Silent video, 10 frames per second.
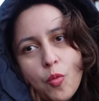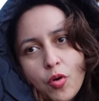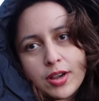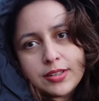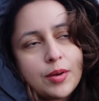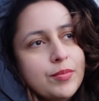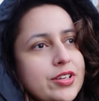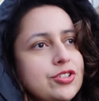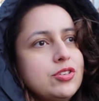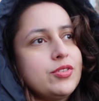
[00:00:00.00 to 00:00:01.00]
Walking down
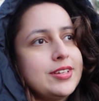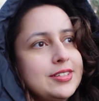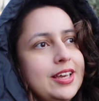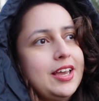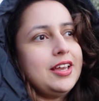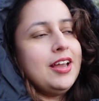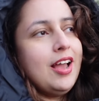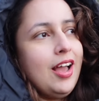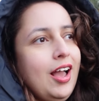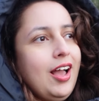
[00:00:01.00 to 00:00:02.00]
Main Street USA
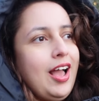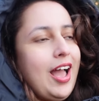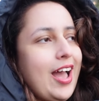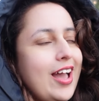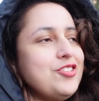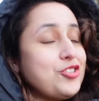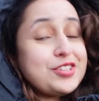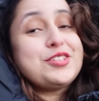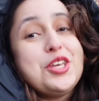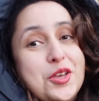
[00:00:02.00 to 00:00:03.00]
and
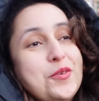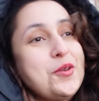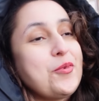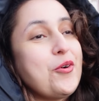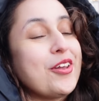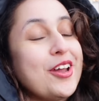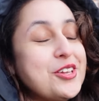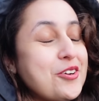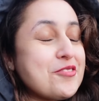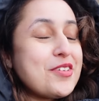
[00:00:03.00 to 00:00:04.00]
just seeing people, and I
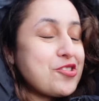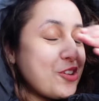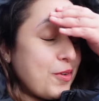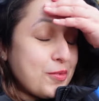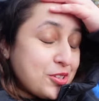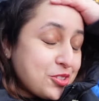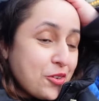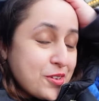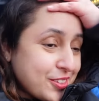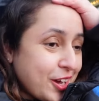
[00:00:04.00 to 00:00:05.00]
know I've mentioned it probably
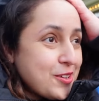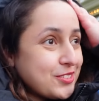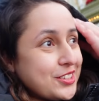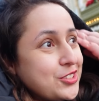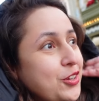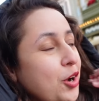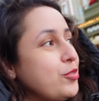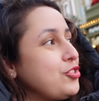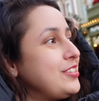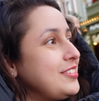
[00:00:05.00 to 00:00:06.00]
so many times in this vlog,
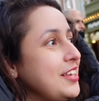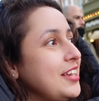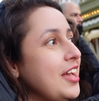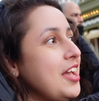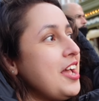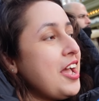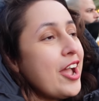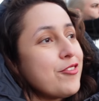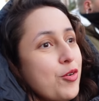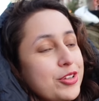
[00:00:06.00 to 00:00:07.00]
but just seeing
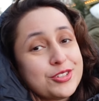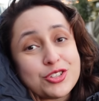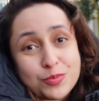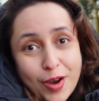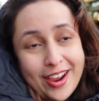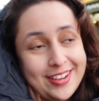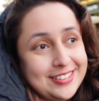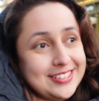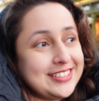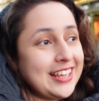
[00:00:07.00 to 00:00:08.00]
everyone's smiles